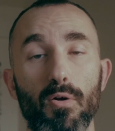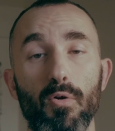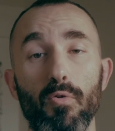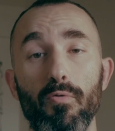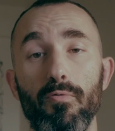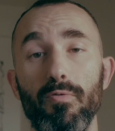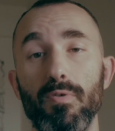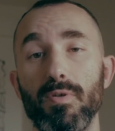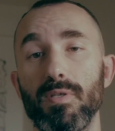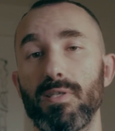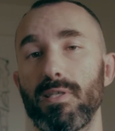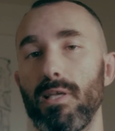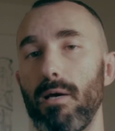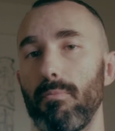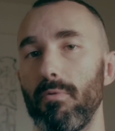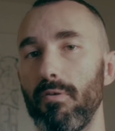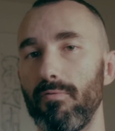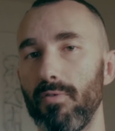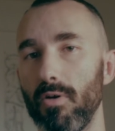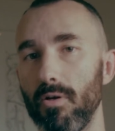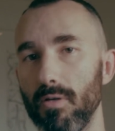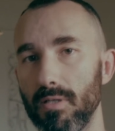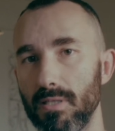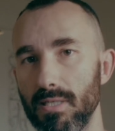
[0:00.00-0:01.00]
over some
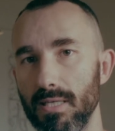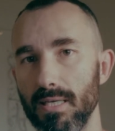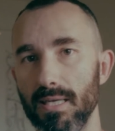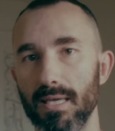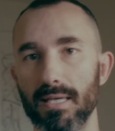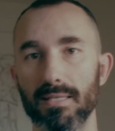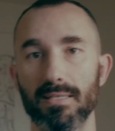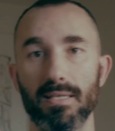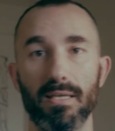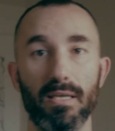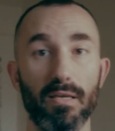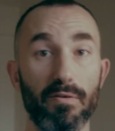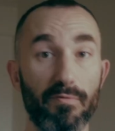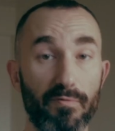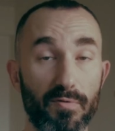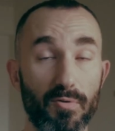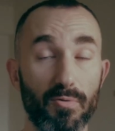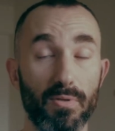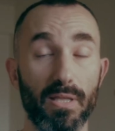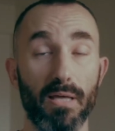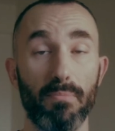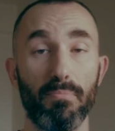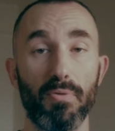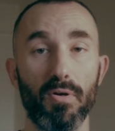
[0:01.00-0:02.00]
of our tea as a gift
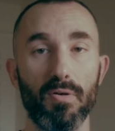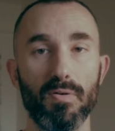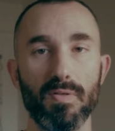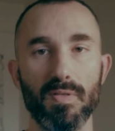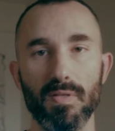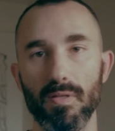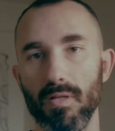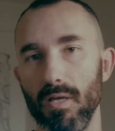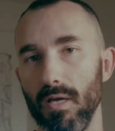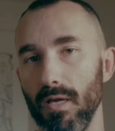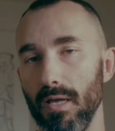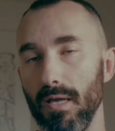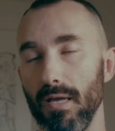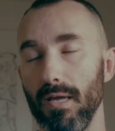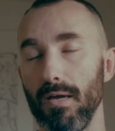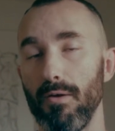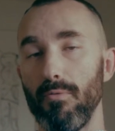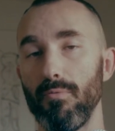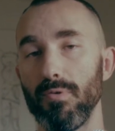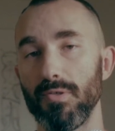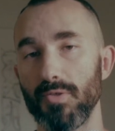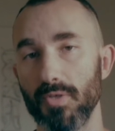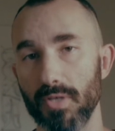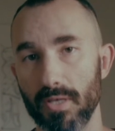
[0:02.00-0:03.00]
to that person,
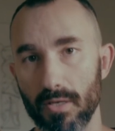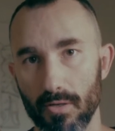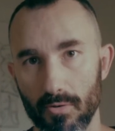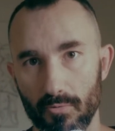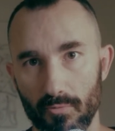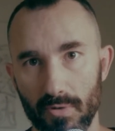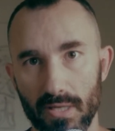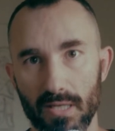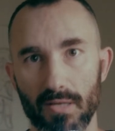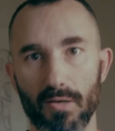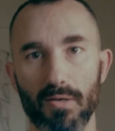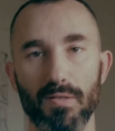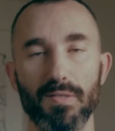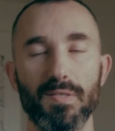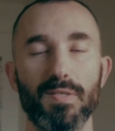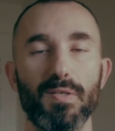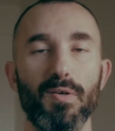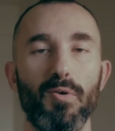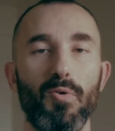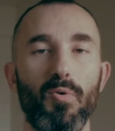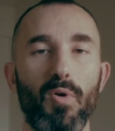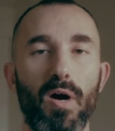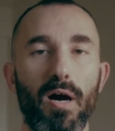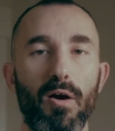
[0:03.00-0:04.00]
which he agreed on.
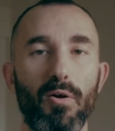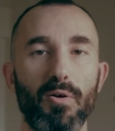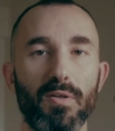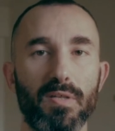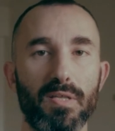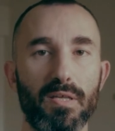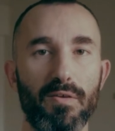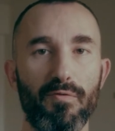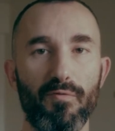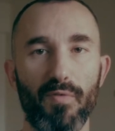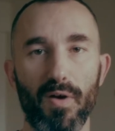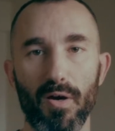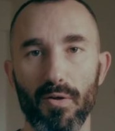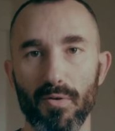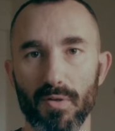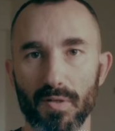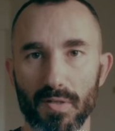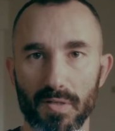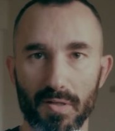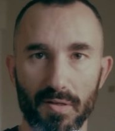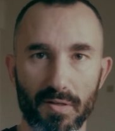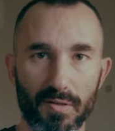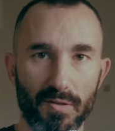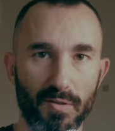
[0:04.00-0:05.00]
So our tea
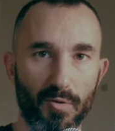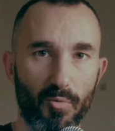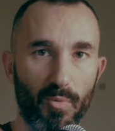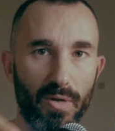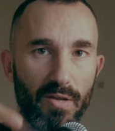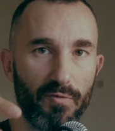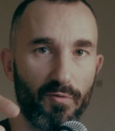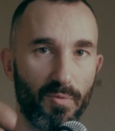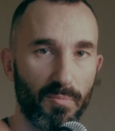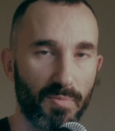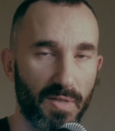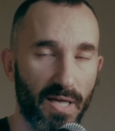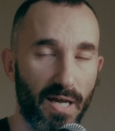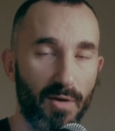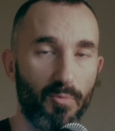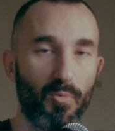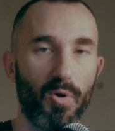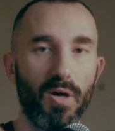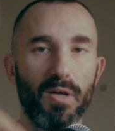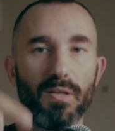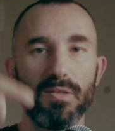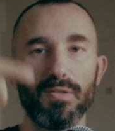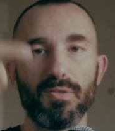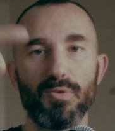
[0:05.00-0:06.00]
found the way from
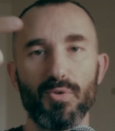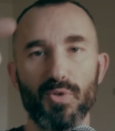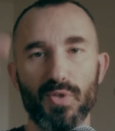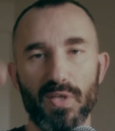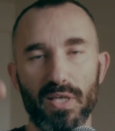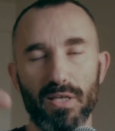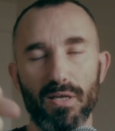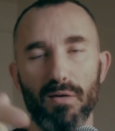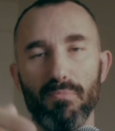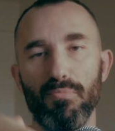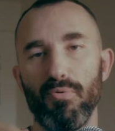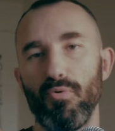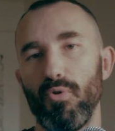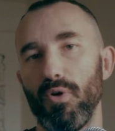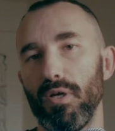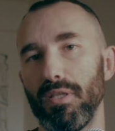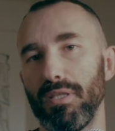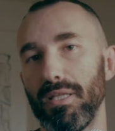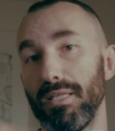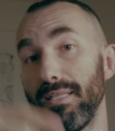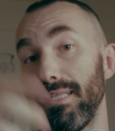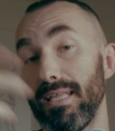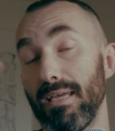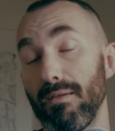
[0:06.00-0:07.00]
Taiwan to Singapore,
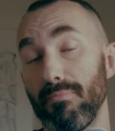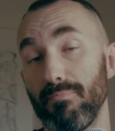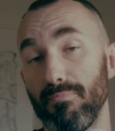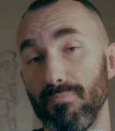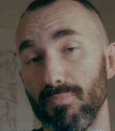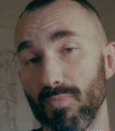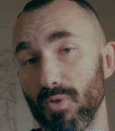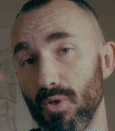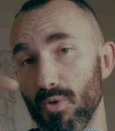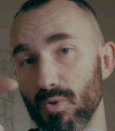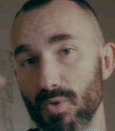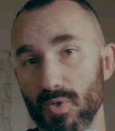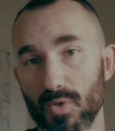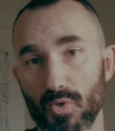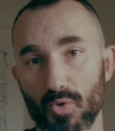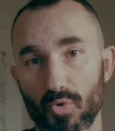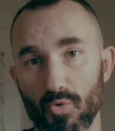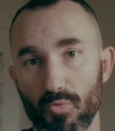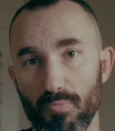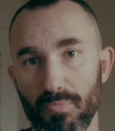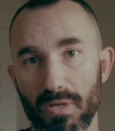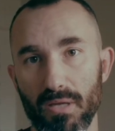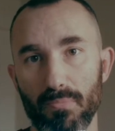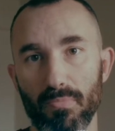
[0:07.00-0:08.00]
and then those
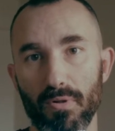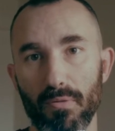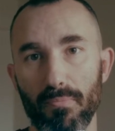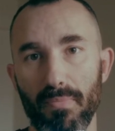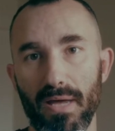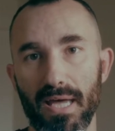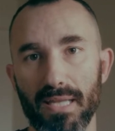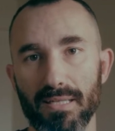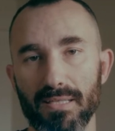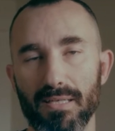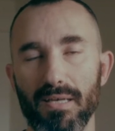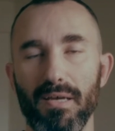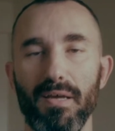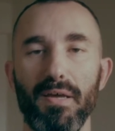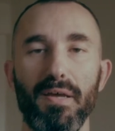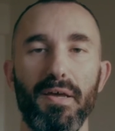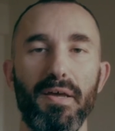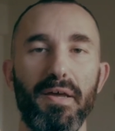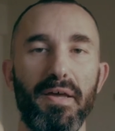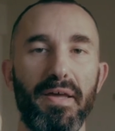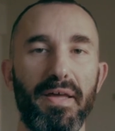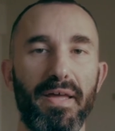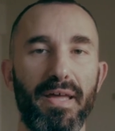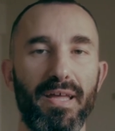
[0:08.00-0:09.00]
2 people met,
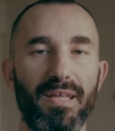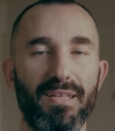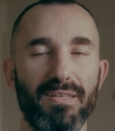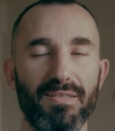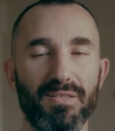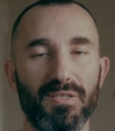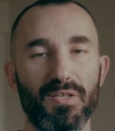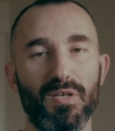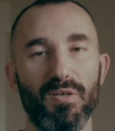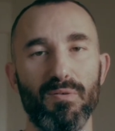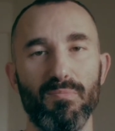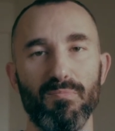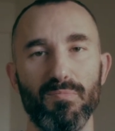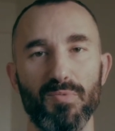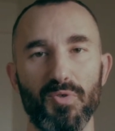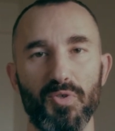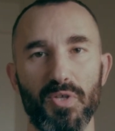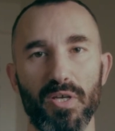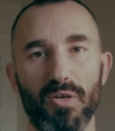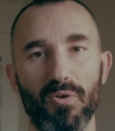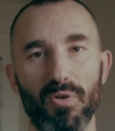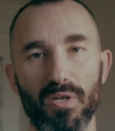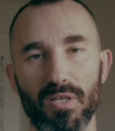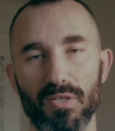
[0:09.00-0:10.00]
and
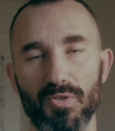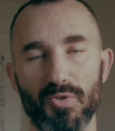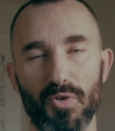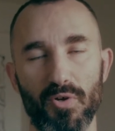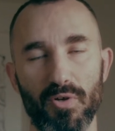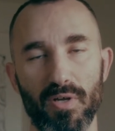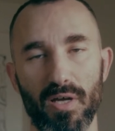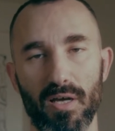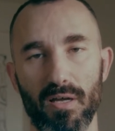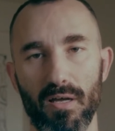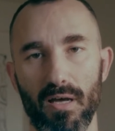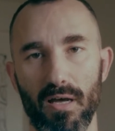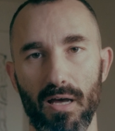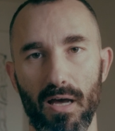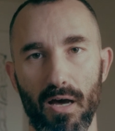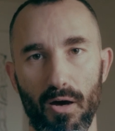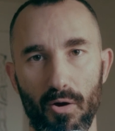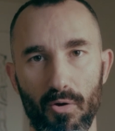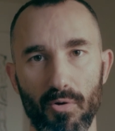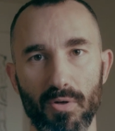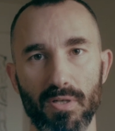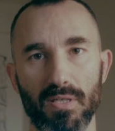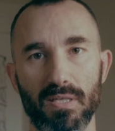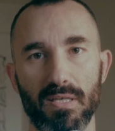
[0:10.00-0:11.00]
she could enjoy
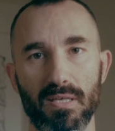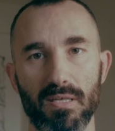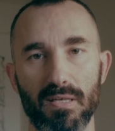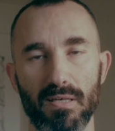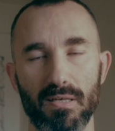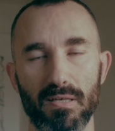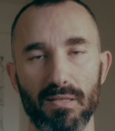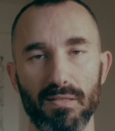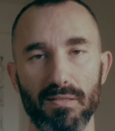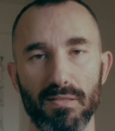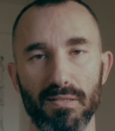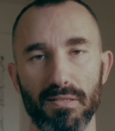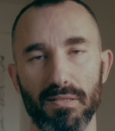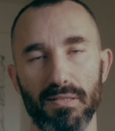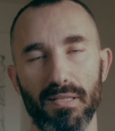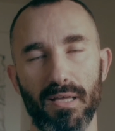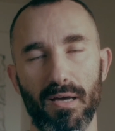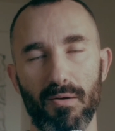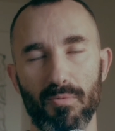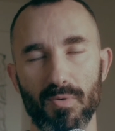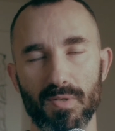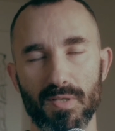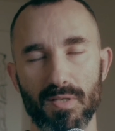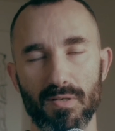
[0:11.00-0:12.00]
our tea. And
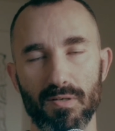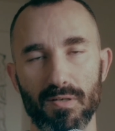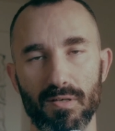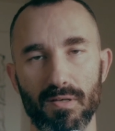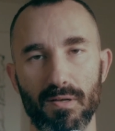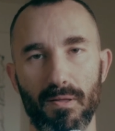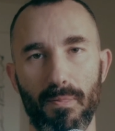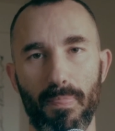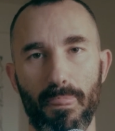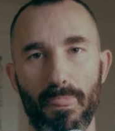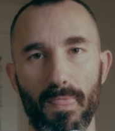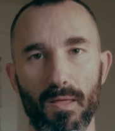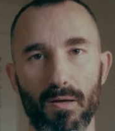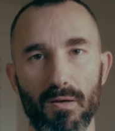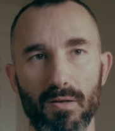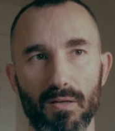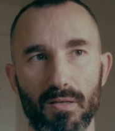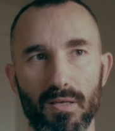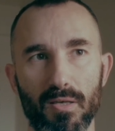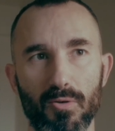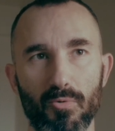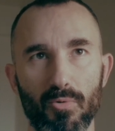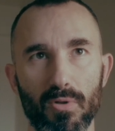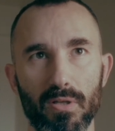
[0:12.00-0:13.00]
that was a
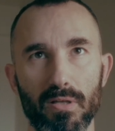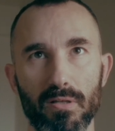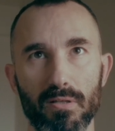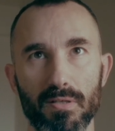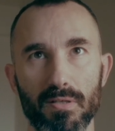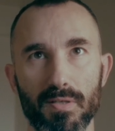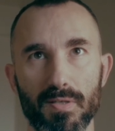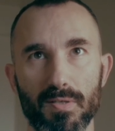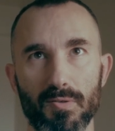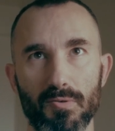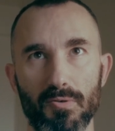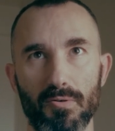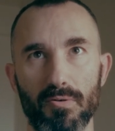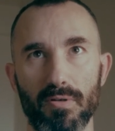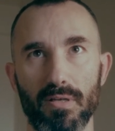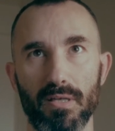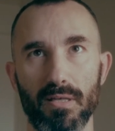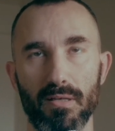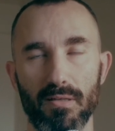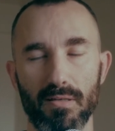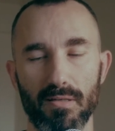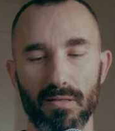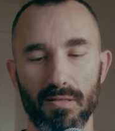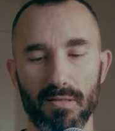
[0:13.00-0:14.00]
cute little story,
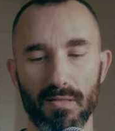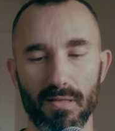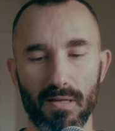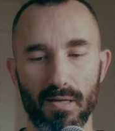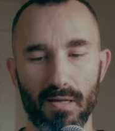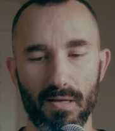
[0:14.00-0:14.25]
and